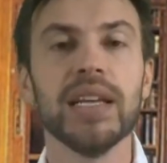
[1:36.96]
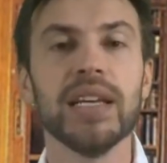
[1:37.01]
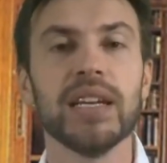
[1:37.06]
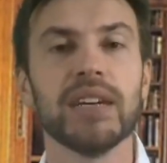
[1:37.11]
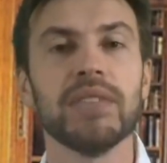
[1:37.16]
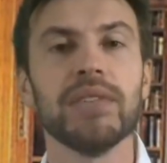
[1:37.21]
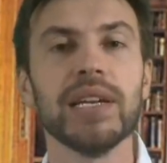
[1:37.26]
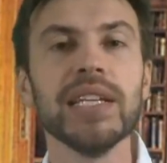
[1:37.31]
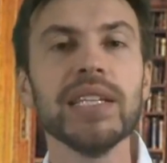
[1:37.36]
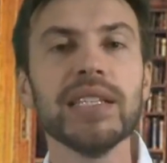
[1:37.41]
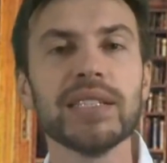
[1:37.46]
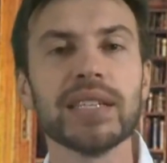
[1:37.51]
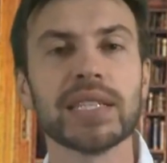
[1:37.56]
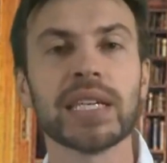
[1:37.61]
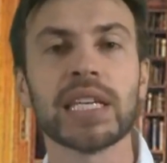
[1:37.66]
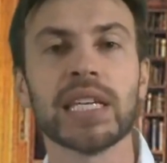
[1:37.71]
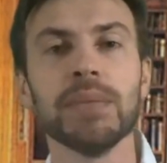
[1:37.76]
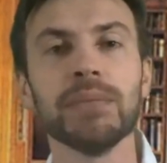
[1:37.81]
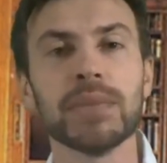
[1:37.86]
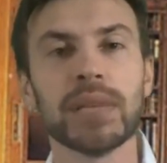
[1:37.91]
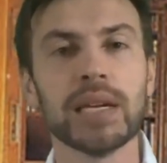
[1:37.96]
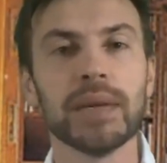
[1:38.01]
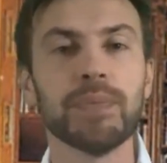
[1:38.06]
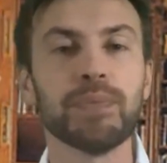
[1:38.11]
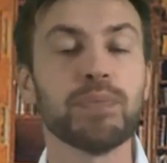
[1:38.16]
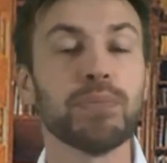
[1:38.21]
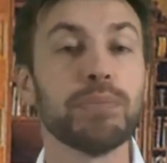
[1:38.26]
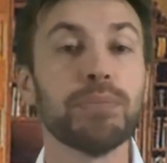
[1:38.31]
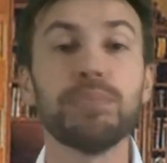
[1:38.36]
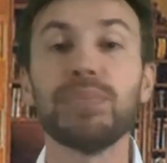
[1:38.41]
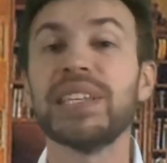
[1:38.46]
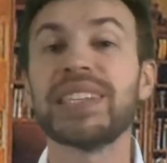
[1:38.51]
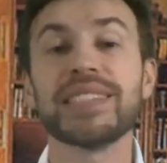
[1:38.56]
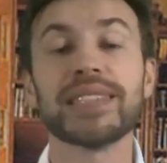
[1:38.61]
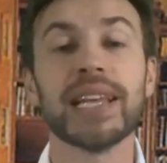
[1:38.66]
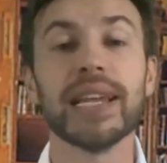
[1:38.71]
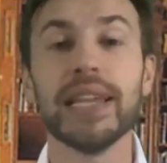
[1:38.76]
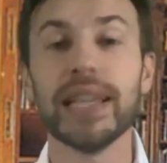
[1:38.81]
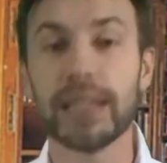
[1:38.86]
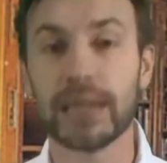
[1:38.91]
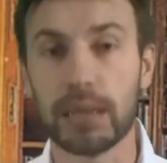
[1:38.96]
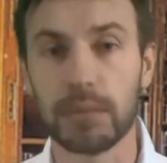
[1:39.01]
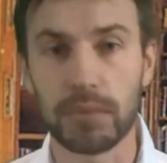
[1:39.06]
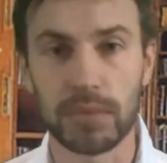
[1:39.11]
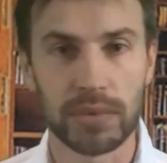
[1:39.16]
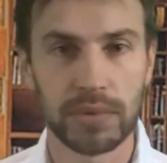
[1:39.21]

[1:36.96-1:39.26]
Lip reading: They started to boast some gun.